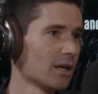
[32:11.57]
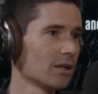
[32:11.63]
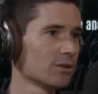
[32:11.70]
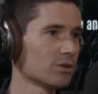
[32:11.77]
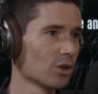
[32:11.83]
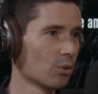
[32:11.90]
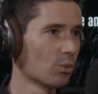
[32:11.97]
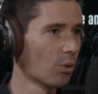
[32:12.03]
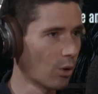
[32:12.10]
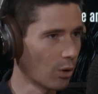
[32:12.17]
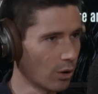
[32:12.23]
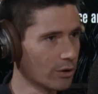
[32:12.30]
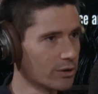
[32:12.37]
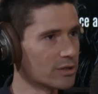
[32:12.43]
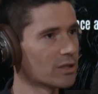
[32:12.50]

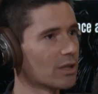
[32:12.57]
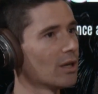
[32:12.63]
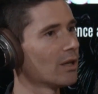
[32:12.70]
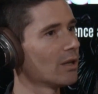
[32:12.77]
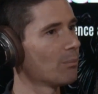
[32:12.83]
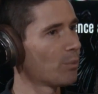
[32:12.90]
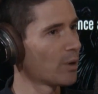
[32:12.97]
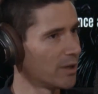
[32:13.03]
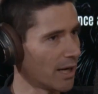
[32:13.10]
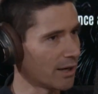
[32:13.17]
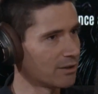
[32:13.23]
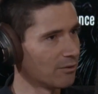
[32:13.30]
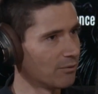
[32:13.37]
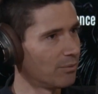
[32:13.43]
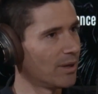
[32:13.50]
towards
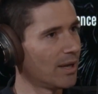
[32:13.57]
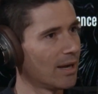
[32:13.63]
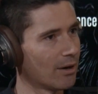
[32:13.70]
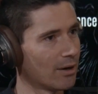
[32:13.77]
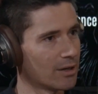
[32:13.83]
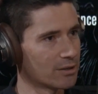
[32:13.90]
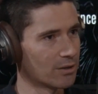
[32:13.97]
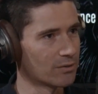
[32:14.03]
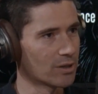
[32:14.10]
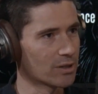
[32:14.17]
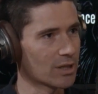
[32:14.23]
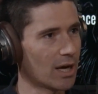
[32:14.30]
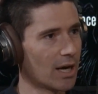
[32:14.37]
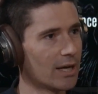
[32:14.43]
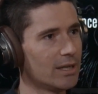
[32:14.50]
productive areas of
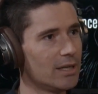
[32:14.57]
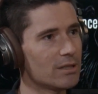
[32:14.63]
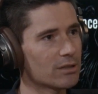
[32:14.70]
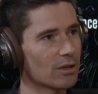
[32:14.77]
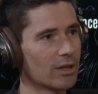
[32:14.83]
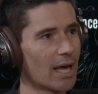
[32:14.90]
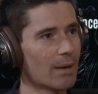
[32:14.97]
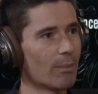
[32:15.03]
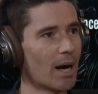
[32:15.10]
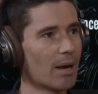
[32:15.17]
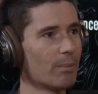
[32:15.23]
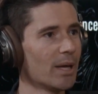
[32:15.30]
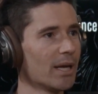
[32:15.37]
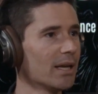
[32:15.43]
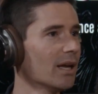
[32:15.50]
society. So that might
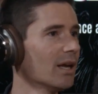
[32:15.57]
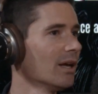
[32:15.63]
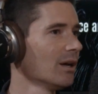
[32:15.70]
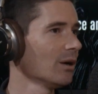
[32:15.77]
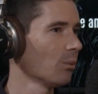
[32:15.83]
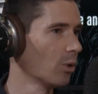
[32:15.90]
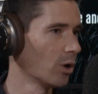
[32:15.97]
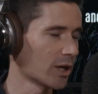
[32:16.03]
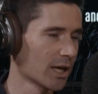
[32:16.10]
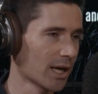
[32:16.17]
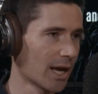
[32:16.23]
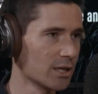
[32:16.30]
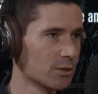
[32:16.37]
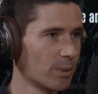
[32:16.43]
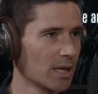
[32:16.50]
be working
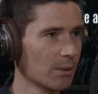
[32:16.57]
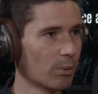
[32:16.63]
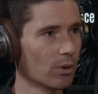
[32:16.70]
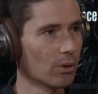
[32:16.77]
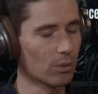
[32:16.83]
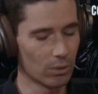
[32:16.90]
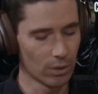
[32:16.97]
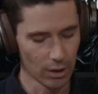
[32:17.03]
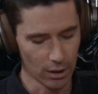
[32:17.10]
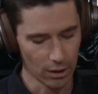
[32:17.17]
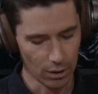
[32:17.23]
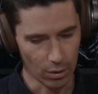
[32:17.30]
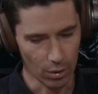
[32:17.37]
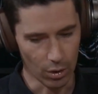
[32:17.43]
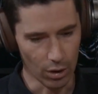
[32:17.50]
age people,
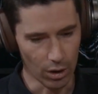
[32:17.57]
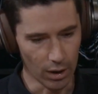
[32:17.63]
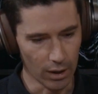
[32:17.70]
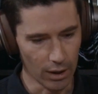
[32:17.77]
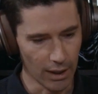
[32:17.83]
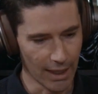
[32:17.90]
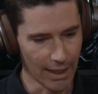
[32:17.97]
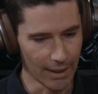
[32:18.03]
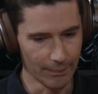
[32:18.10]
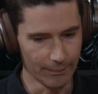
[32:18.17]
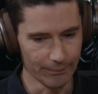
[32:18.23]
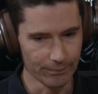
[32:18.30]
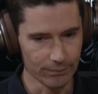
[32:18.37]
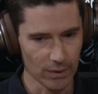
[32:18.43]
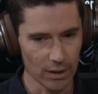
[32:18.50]
or
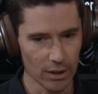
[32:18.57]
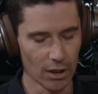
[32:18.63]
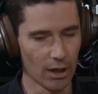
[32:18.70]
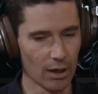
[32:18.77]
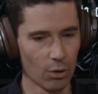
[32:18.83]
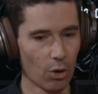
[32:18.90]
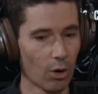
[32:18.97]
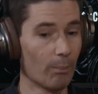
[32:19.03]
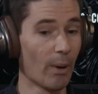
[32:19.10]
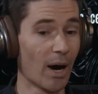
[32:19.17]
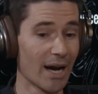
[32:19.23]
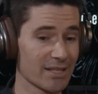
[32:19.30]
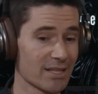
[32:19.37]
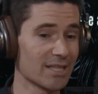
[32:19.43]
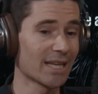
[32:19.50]
or
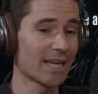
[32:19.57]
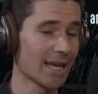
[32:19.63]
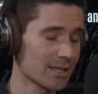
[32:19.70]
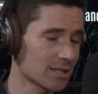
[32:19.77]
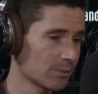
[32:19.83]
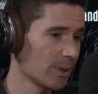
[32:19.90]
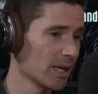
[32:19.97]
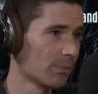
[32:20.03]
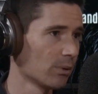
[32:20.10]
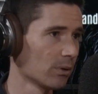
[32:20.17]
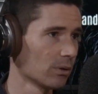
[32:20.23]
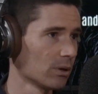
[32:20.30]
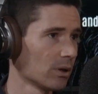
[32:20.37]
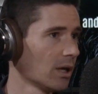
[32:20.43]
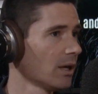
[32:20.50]
biases against
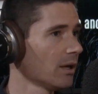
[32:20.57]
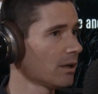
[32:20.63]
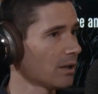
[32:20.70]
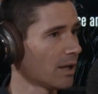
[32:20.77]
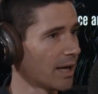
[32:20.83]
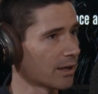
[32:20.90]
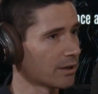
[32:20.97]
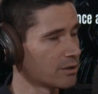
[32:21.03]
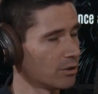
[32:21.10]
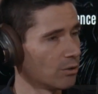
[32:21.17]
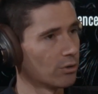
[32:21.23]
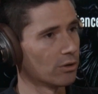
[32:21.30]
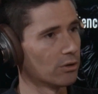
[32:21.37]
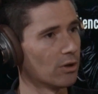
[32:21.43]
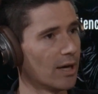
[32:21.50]
people like
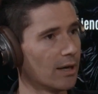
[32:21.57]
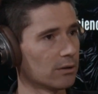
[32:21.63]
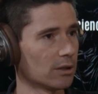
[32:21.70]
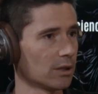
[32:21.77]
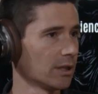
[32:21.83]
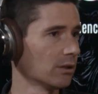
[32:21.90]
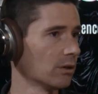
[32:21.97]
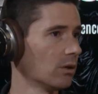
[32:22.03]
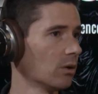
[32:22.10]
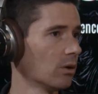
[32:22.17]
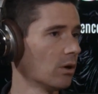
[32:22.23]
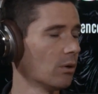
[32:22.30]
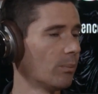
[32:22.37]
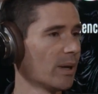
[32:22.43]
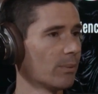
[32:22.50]
children or elderly
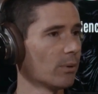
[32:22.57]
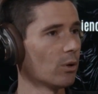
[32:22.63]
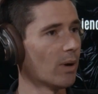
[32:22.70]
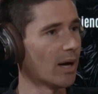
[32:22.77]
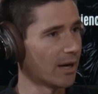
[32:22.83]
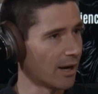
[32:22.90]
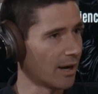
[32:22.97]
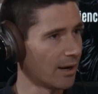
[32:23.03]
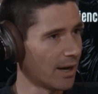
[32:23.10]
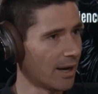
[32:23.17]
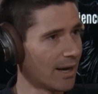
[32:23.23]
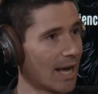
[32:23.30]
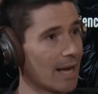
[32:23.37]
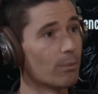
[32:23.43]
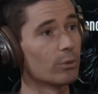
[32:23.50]
or people who are
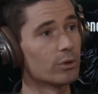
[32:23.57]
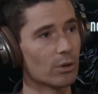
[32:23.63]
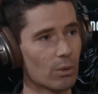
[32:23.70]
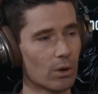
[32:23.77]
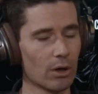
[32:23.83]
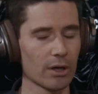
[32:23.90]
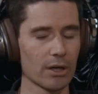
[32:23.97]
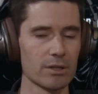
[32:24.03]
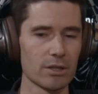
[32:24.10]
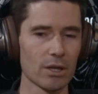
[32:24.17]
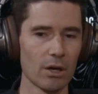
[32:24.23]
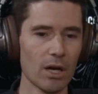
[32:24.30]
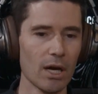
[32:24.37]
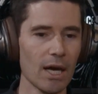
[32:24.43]
unable to work. And so